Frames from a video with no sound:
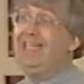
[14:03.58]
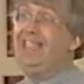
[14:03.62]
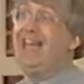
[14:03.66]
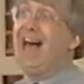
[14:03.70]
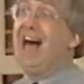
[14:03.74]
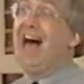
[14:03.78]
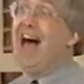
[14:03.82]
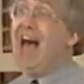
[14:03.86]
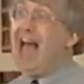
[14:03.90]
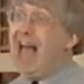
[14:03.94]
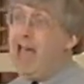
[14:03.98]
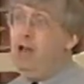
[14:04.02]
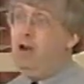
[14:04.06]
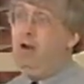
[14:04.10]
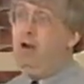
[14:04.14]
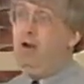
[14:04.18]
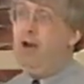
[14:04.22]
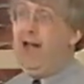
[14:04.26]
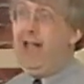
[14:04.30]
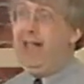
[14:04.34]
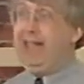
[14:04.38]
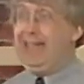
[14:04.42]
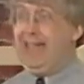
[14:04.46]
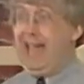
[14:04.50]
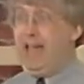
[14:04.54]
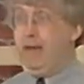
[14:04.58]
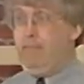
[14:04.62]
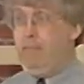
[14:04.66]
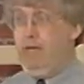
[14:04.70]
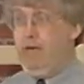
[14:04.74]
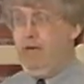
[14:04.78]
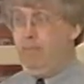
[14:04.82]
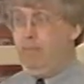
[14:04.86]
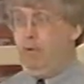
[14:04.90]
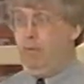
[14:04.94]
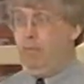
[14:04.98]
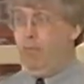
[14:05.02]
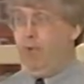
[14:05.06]
to hire at that
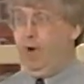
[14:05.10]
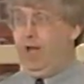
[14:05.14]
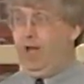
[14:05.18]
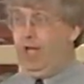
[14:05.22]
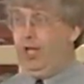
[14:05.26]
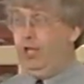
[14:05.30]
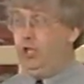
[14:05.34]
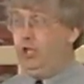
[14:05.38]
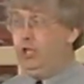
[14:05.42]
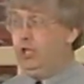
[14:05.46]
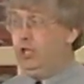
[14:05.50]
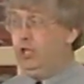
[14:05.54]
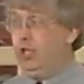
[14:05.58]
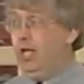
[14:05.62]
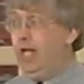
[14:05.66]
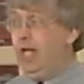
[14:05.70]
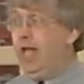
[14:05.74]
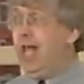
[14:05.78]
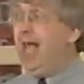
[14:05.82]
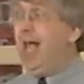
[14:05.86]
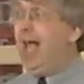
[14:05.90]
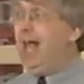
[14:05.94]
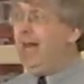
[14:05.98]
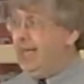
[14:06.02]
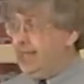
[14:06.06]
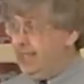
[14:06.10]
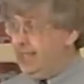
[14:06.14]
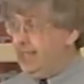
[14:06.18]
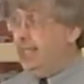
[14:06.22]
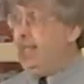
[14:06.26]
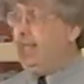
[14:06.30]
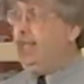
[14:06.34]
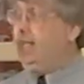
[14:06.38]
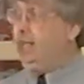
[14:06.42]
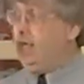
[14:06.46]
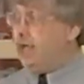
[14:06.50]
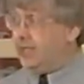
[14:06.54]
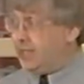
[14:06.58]
minimum wage. And
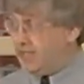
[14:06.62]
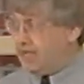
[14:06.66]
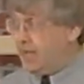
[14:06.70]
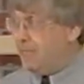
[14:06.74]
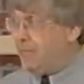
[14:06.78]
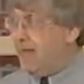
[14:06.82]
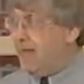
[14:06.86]
indeed, there's some